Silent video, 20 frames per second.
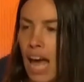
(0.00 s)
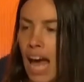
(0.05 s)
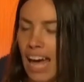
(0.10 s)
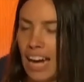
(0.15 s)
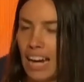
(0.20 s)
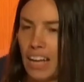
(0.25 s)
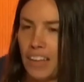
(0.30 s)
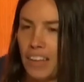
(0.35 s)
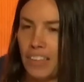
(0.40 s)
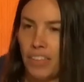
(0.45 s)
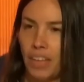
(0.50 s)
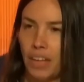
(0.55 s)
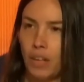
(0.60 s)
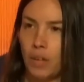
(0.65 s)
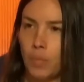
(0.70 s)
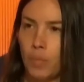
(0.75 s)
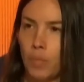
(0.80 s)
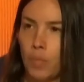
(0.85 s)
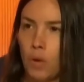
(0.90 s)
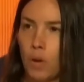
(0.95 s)
And I
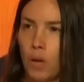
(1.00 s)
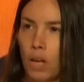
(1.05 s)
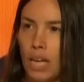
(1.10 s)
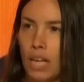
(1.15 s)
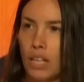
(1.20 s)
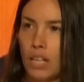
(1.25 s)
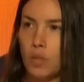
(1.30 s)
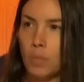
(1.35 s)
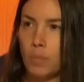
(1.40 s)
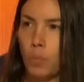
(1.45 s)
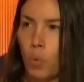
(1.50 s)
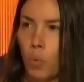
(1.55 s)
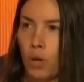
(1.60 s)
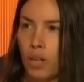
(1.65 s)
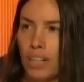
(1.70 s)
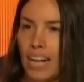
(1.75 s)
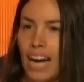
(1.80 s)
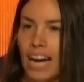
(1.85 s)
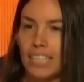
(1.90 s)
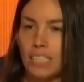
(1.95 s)
think it's
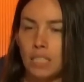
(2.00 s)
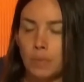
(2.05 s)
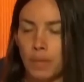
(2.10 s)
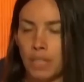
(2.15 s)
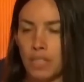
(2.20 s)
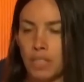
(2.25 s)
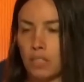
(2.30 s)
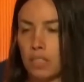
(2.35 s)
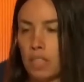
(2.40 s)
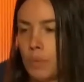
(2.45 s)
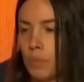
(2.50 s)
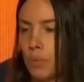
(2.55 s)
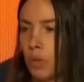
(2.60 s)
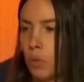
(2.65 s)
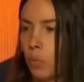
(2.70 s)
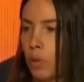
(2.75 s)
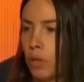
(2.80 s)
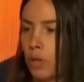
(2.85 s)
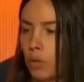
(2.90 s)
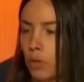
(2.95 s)
important not to be asleep at
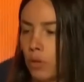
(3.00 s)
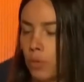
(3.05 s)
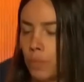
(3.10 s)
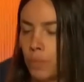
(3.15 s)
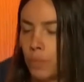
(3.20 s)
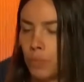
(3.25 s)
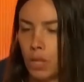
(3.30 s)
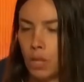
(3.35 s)
the wheel